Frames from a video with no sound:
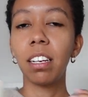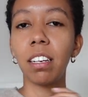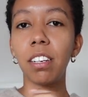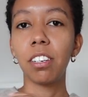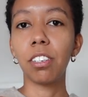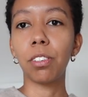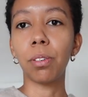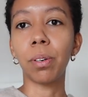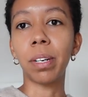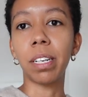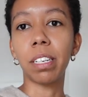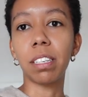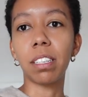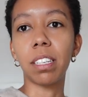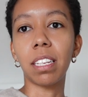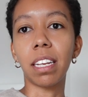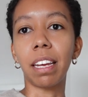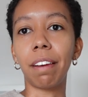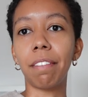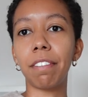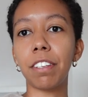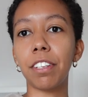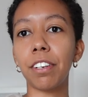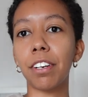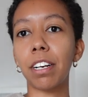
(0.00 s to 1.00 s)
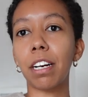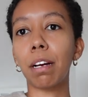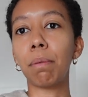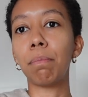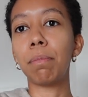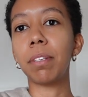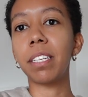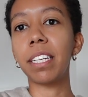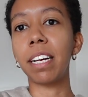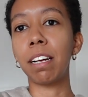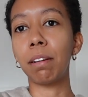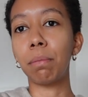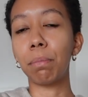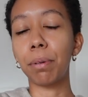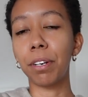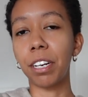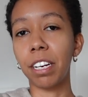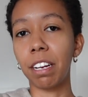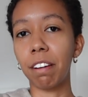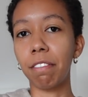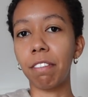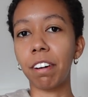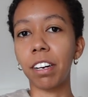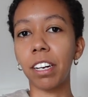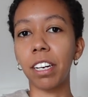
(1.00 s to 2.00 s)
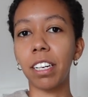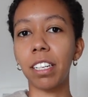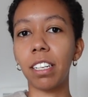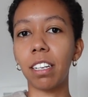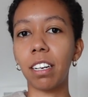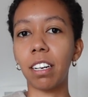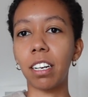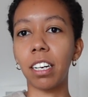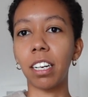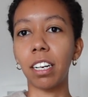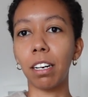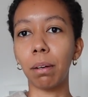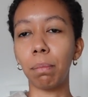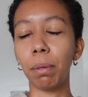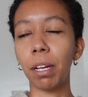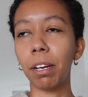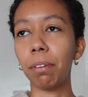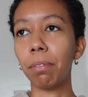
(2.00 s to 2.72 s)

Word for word: short sleeve, so it comes down pretty far on the arm,